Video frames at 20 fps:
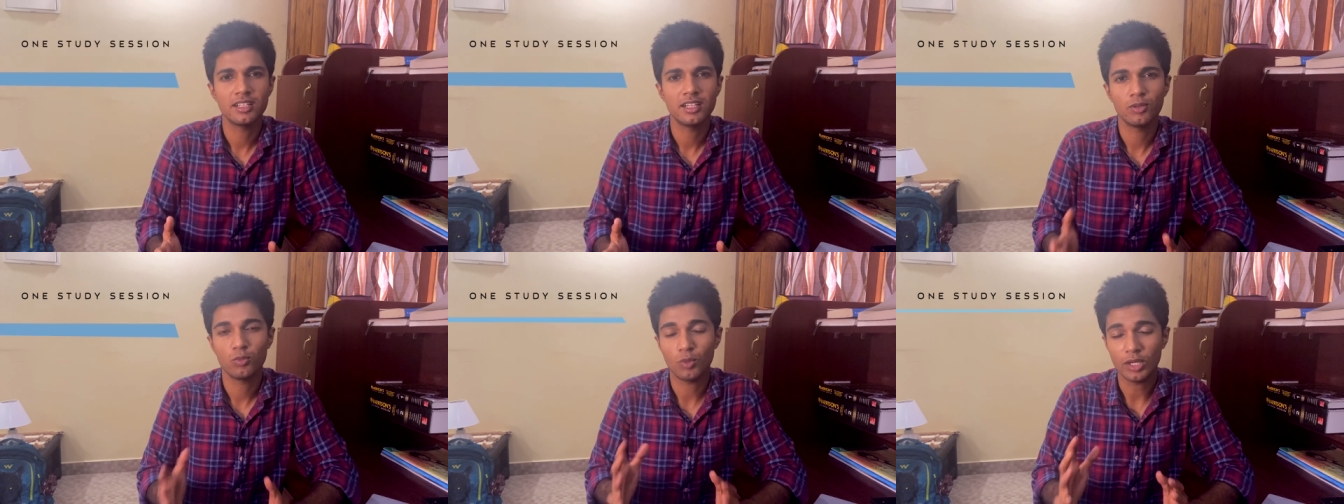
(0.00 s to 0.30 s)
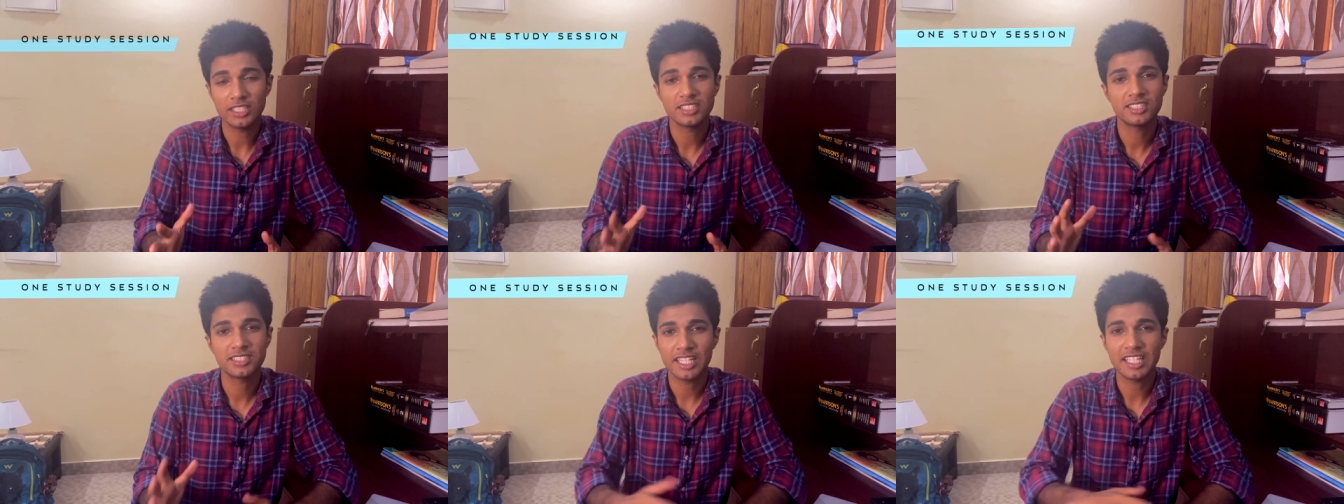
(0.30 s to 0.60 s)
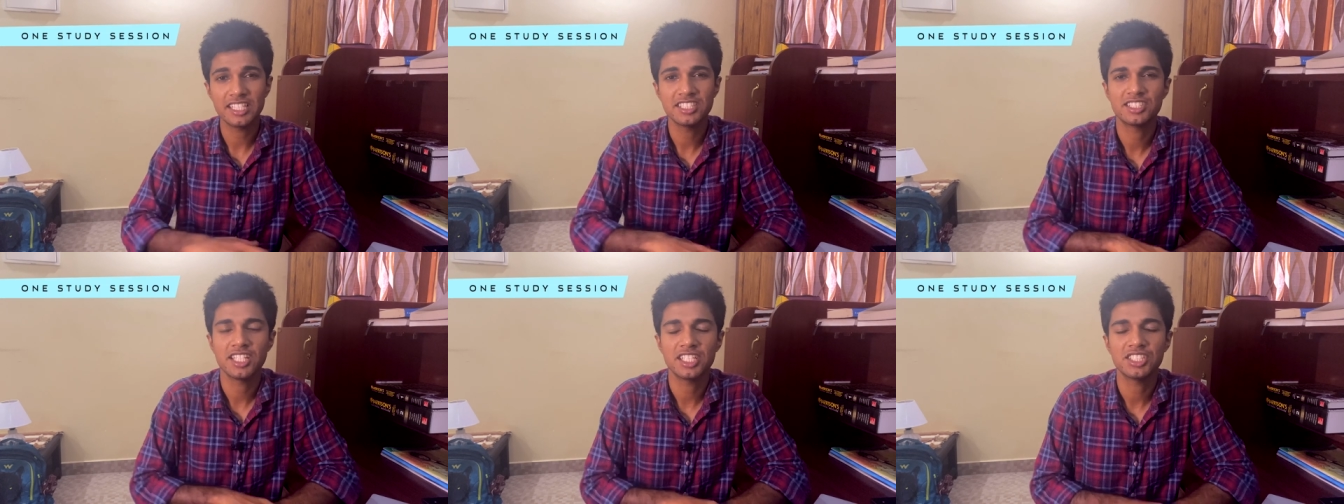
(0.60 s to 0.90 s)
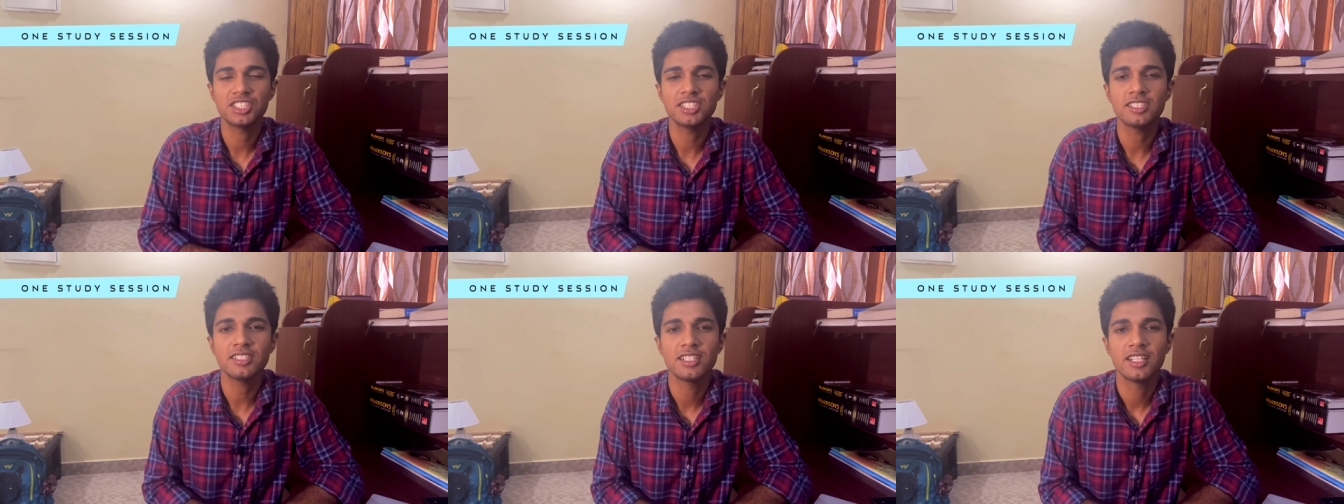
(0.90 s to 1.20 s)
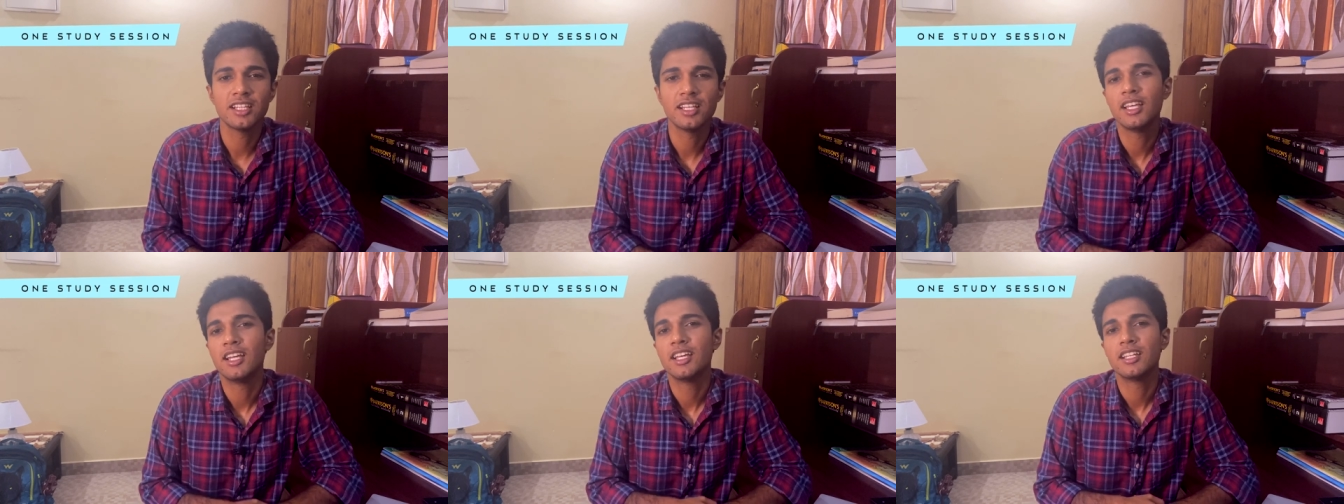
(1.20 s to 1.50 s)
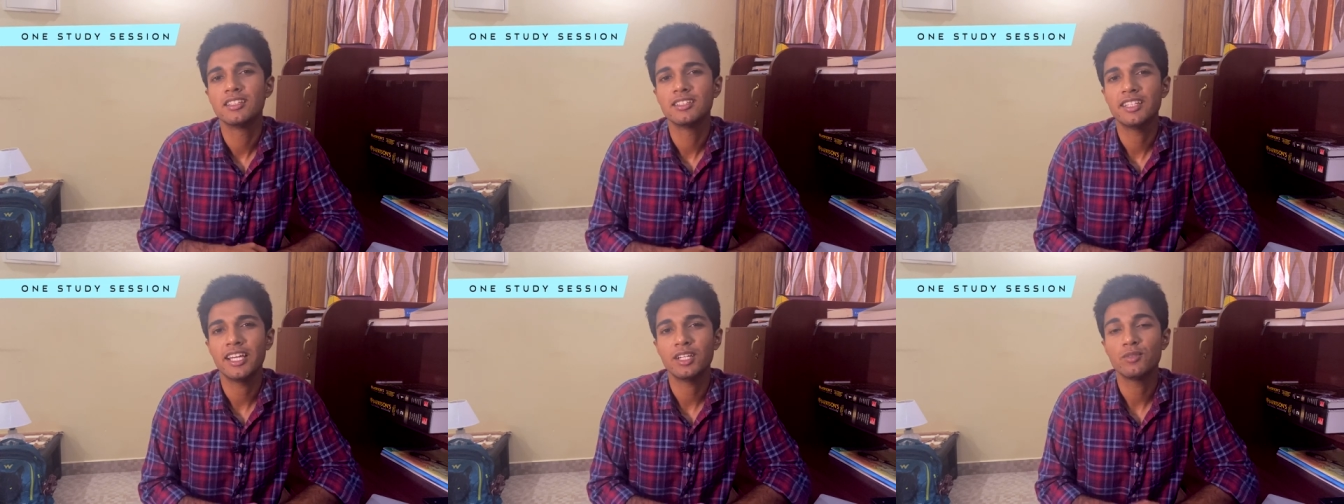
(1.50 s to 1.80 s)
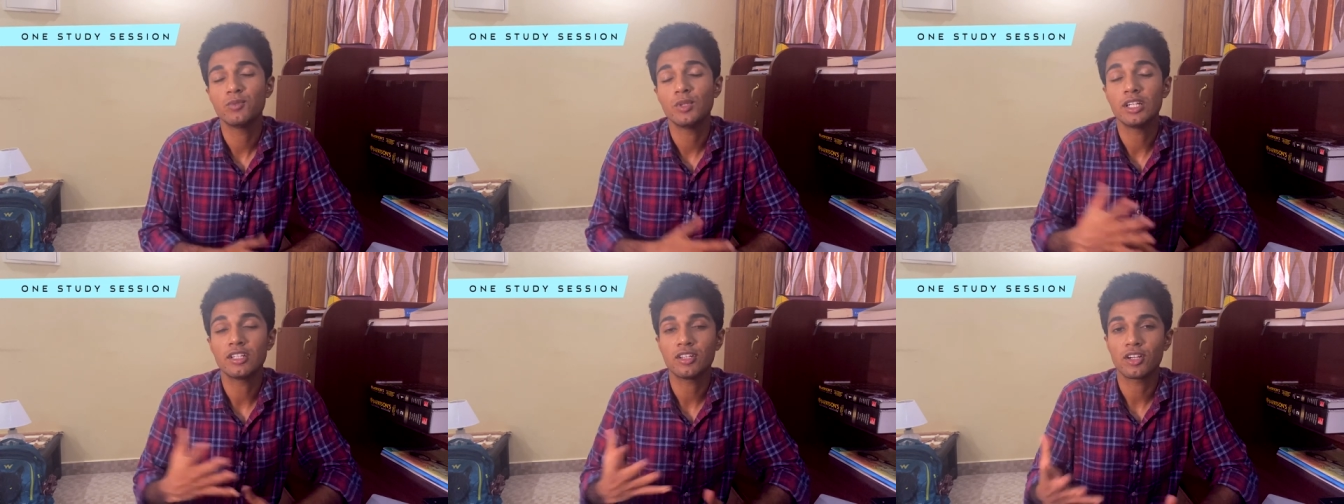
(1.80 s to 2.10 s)
one study session.
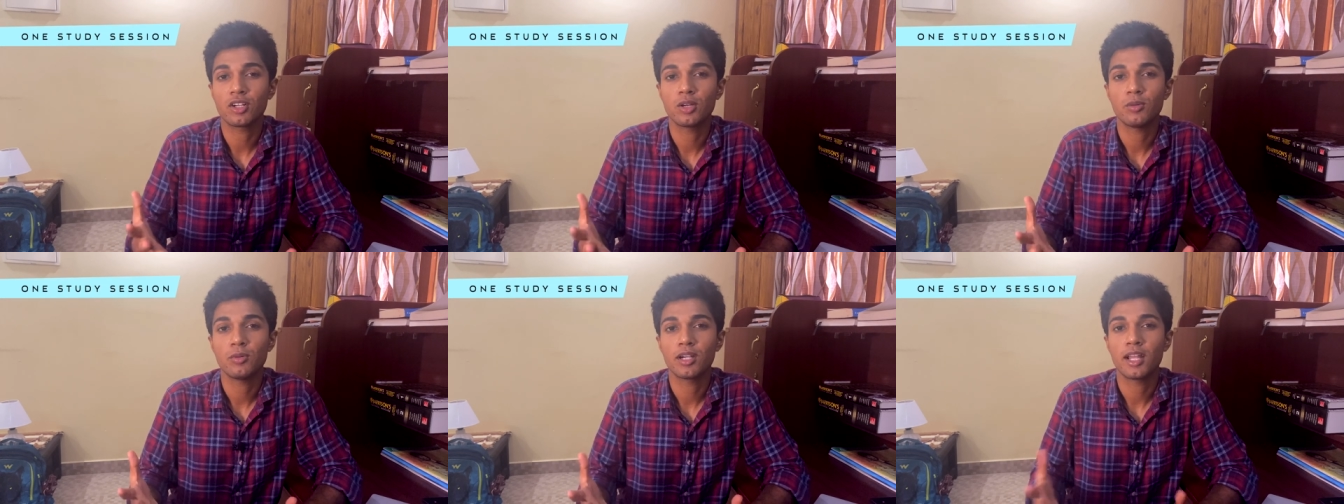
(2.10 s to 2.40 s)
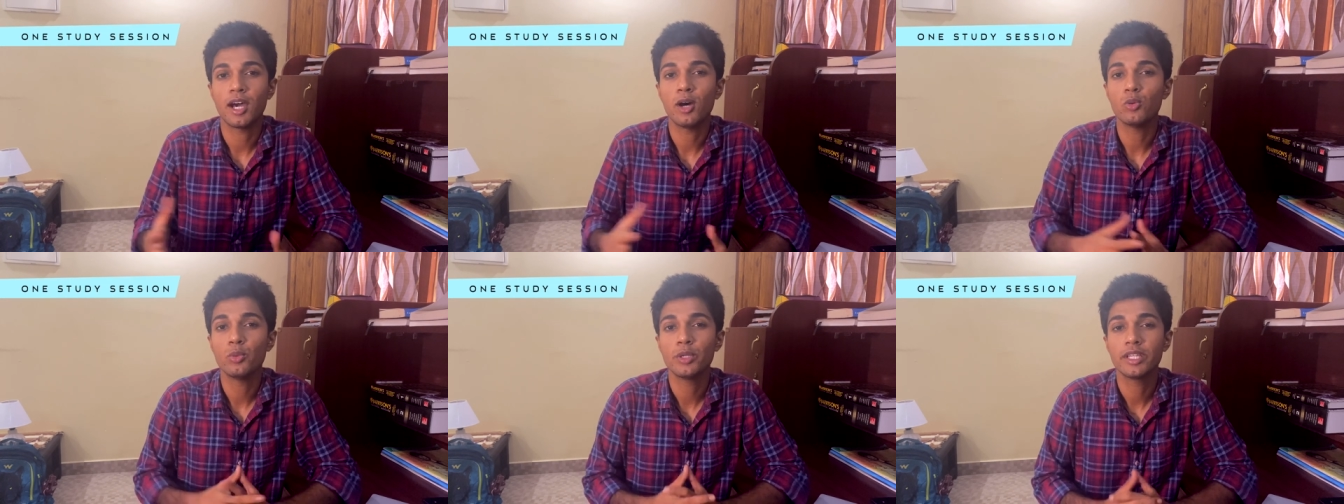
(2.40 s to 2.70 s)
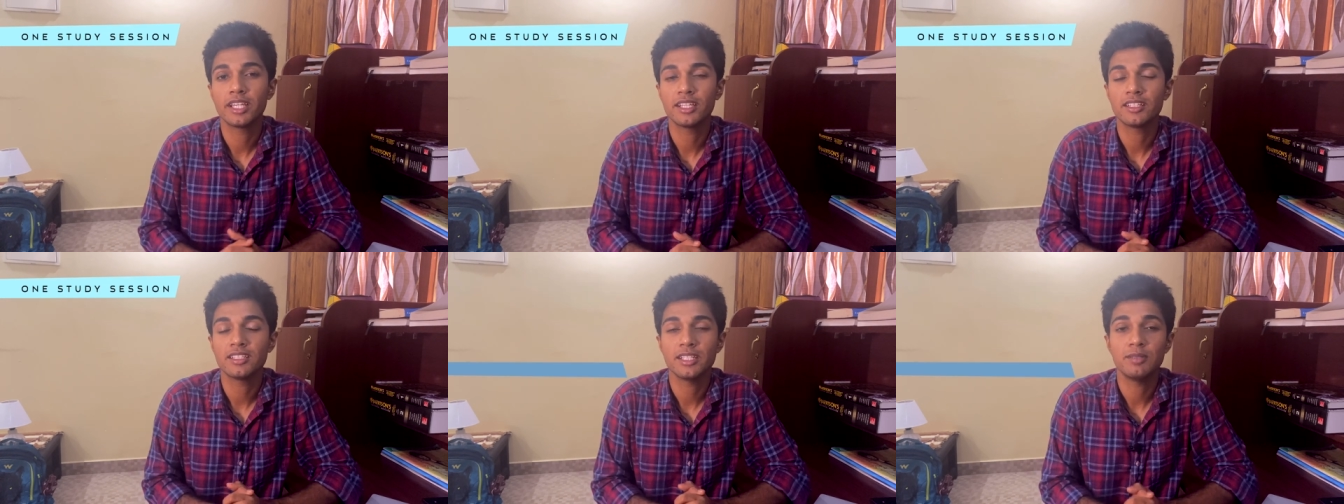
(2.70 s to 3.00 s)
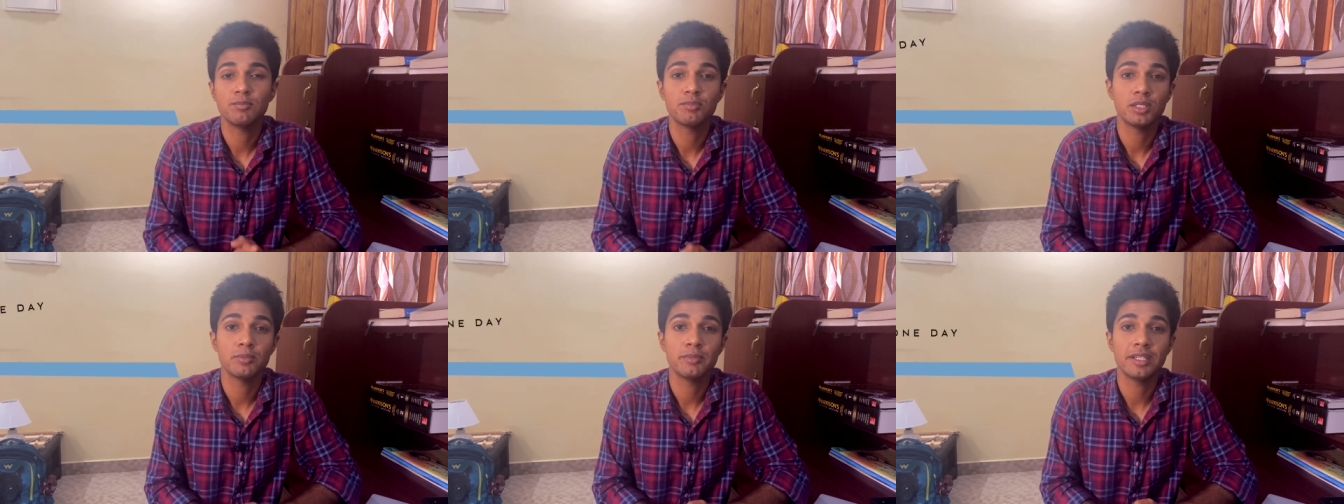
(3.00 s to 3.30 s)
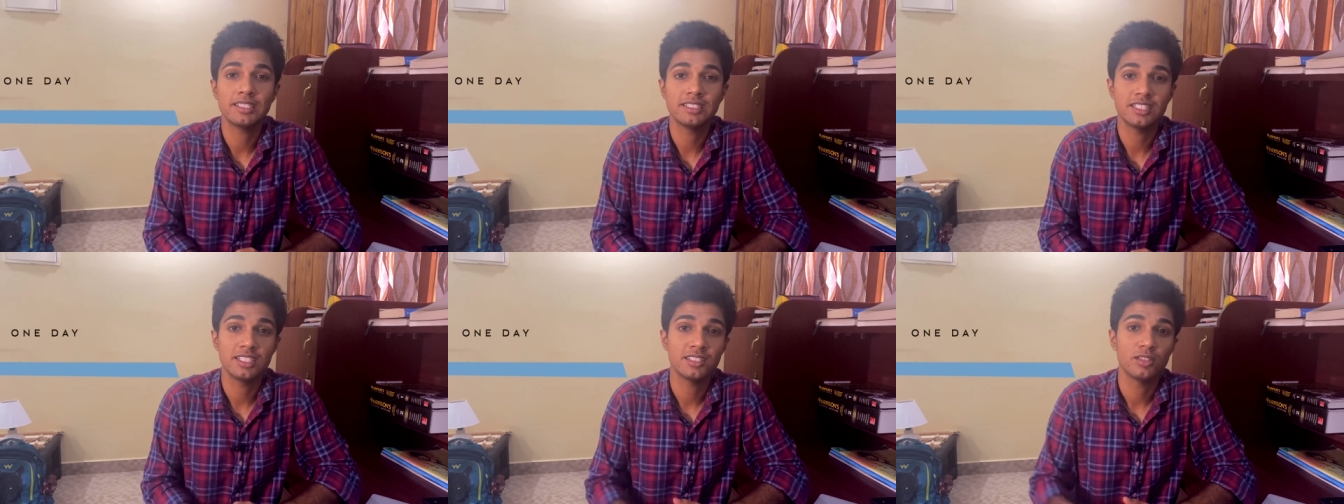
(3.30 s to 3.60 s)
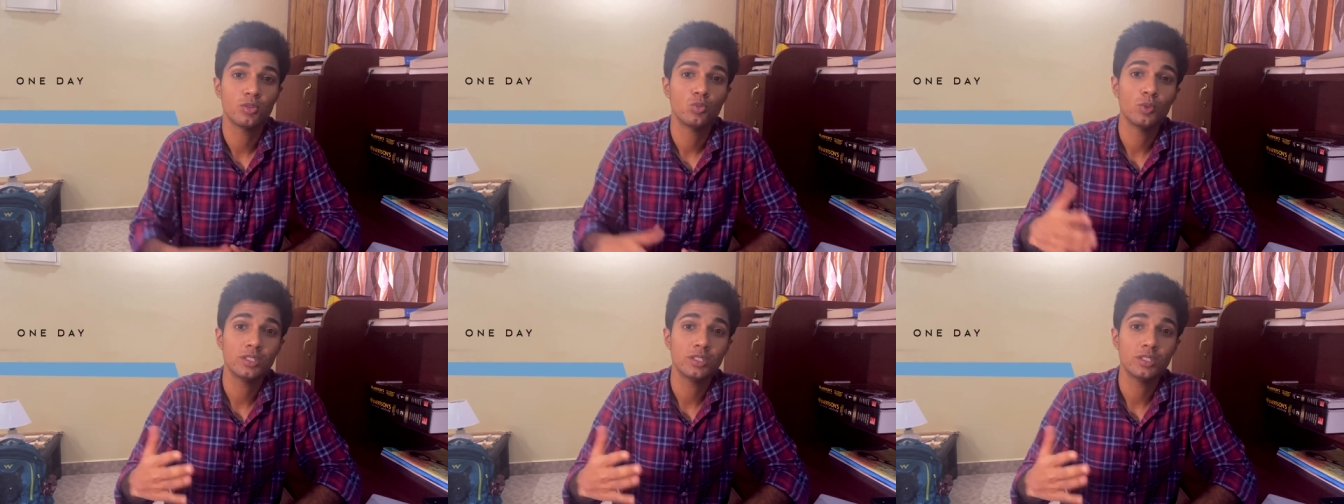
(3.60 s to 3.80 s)
Then we'll talk about how we can implement it